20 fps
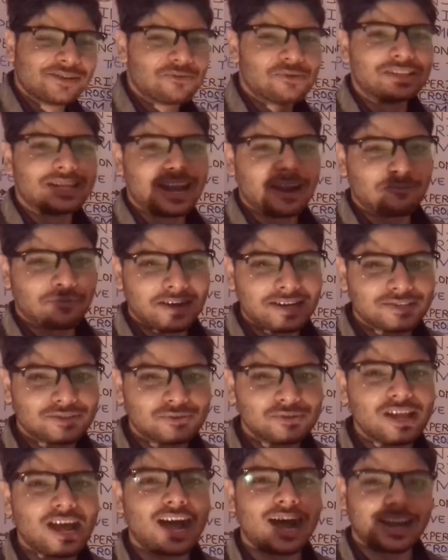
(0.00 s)
with reference
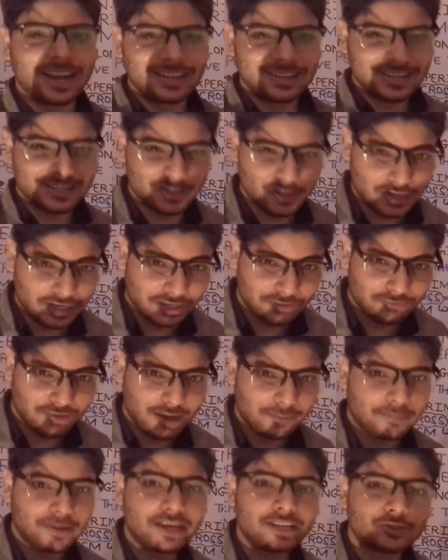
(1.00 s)
to the another
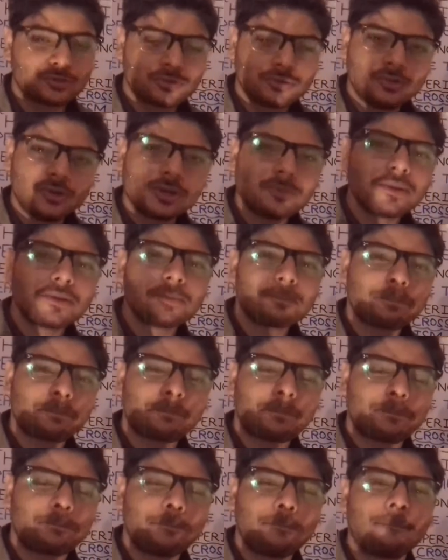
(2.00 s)
25, it could be
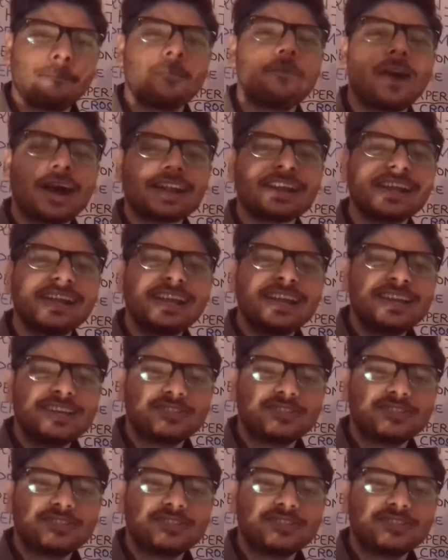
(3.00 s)
what?